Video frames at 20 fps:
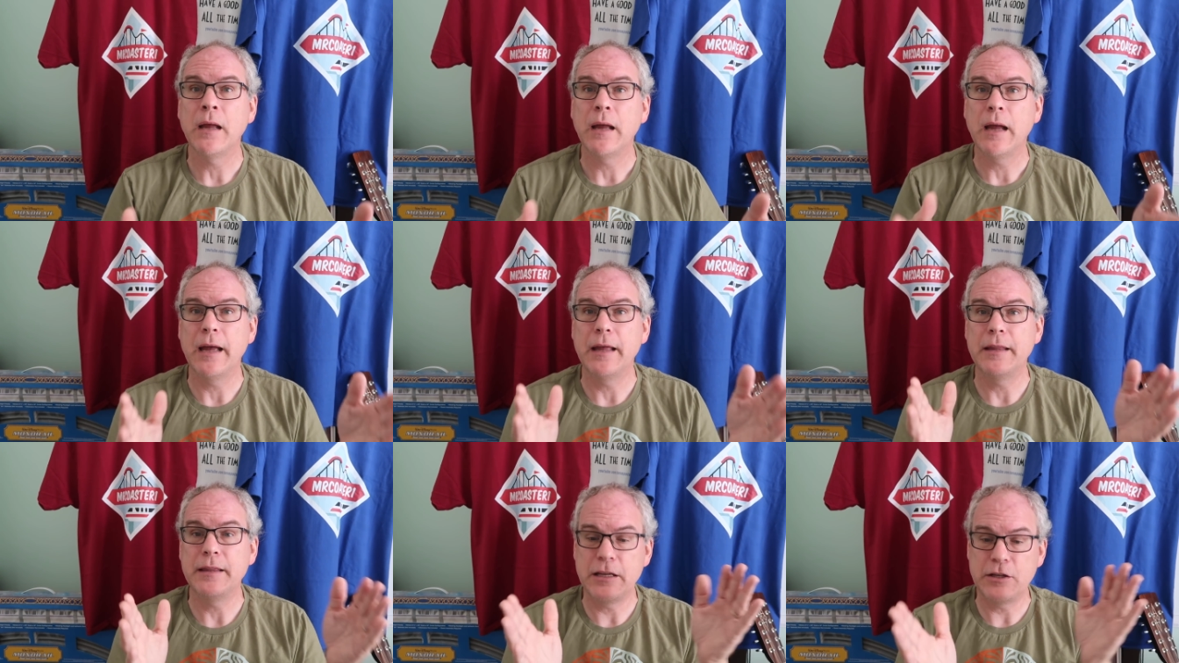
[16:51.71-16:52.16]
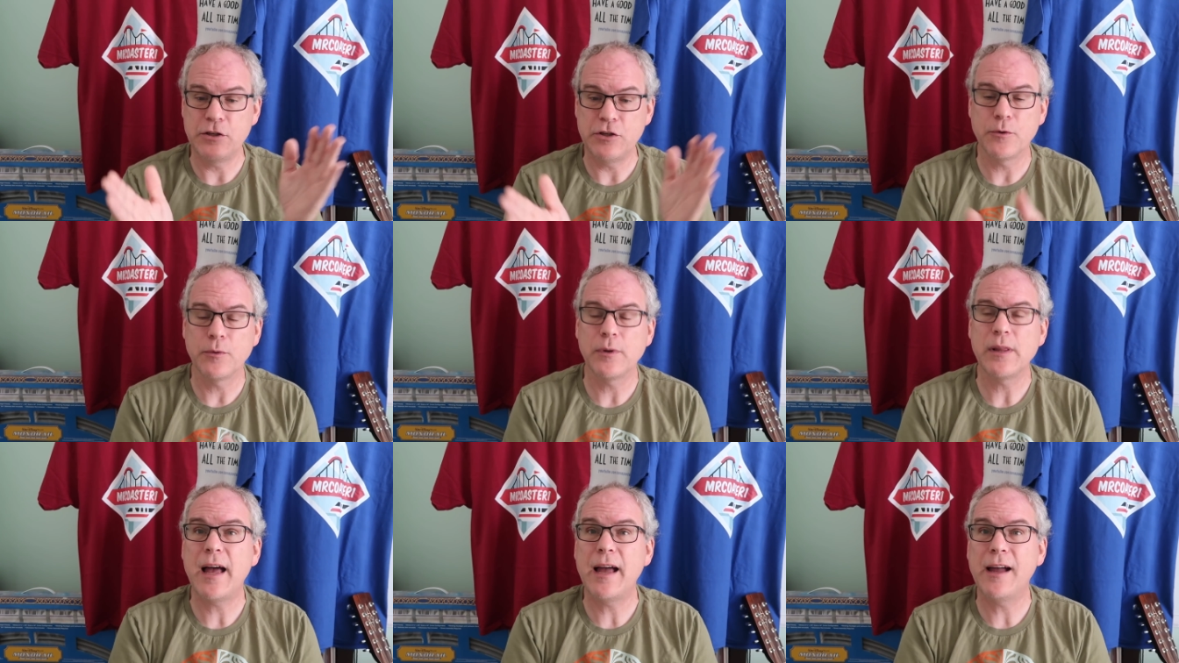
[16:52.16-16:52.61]
And then
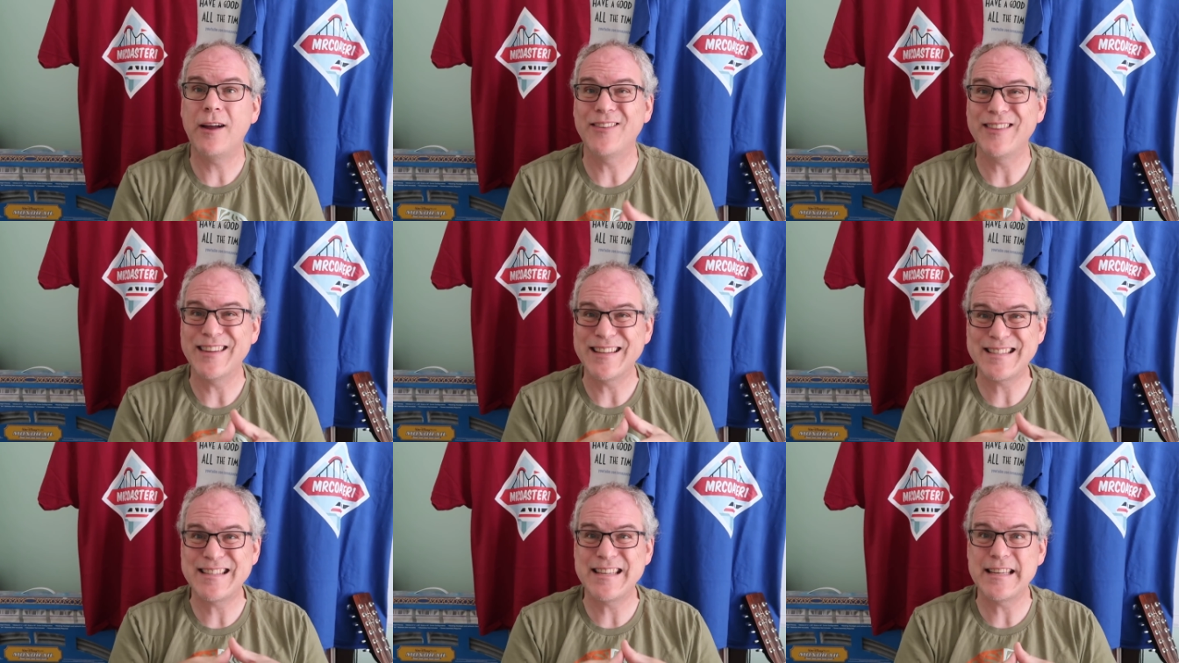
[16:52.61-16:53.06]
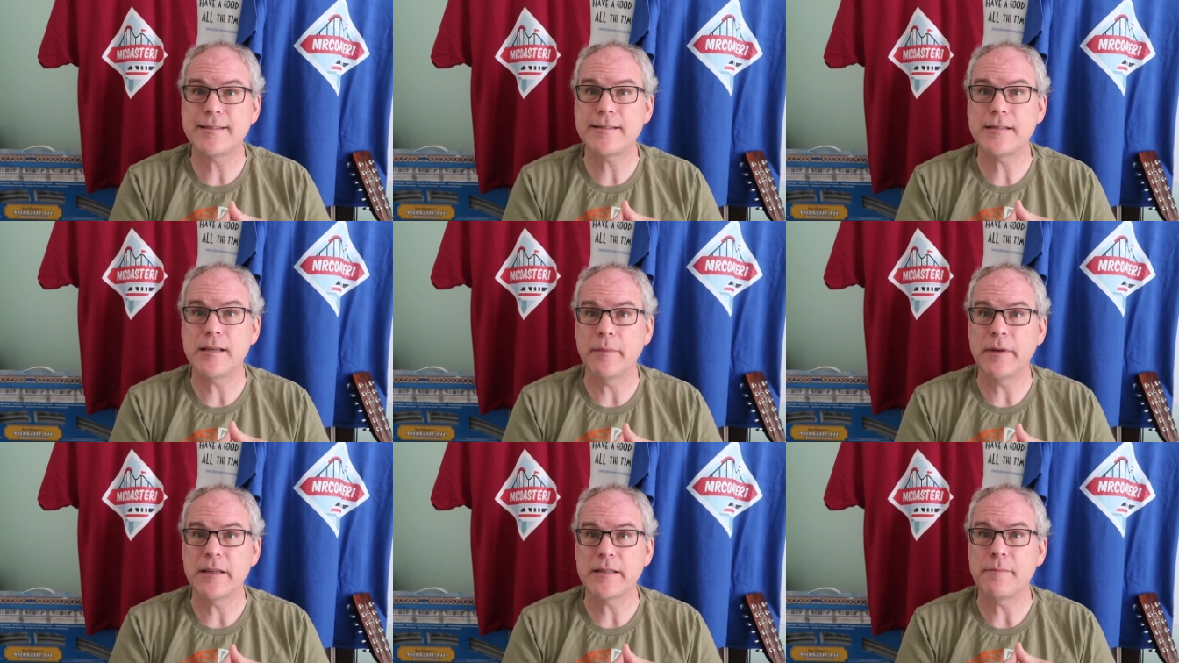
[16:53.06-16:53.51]
you rely on the
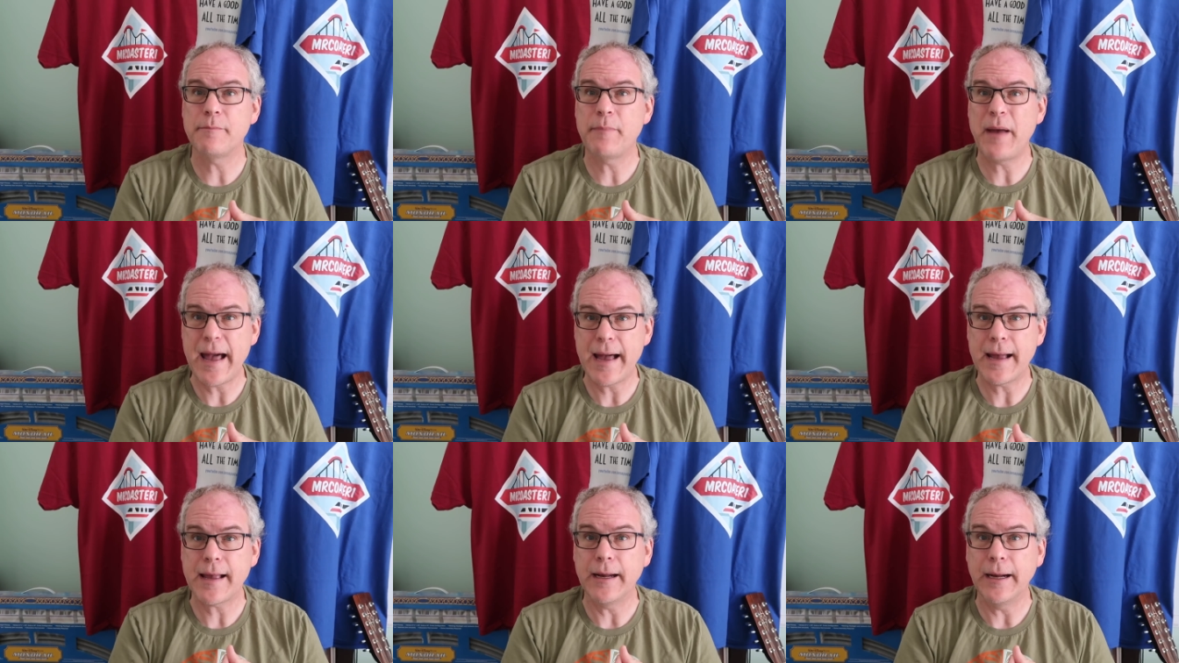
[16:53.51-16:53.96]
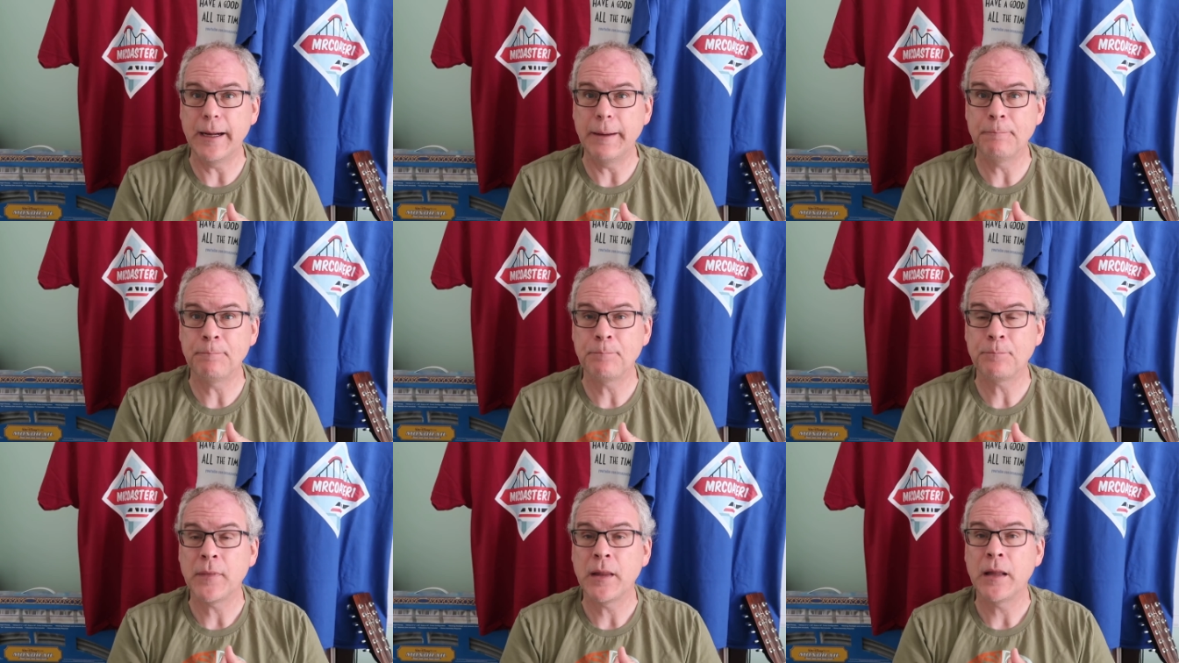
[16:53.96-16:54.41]
system as a backup.